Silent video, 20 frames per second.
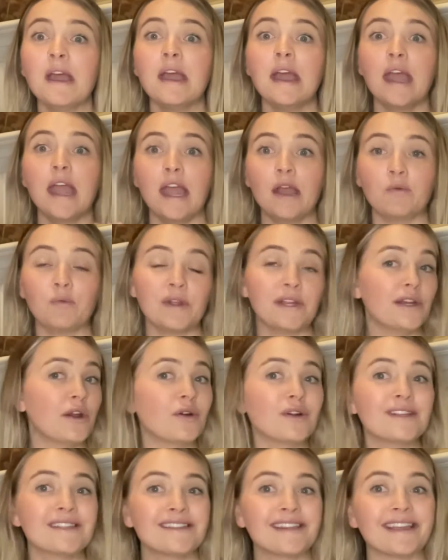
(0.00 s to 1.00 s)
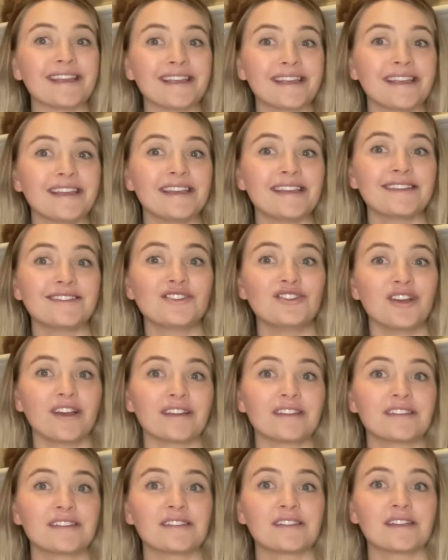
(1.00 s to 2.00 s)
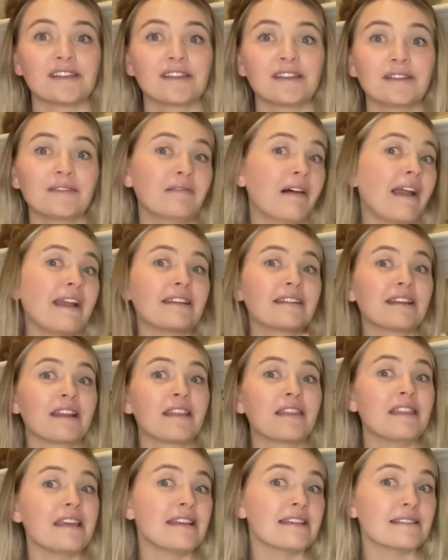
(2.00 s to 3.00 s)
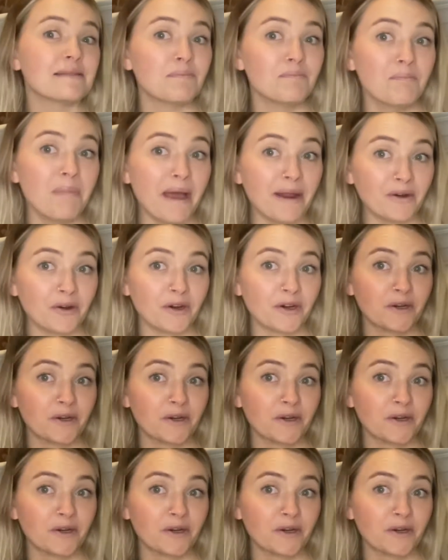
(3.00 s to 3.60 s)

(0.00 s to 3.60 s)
and we noticed that he just liked these better.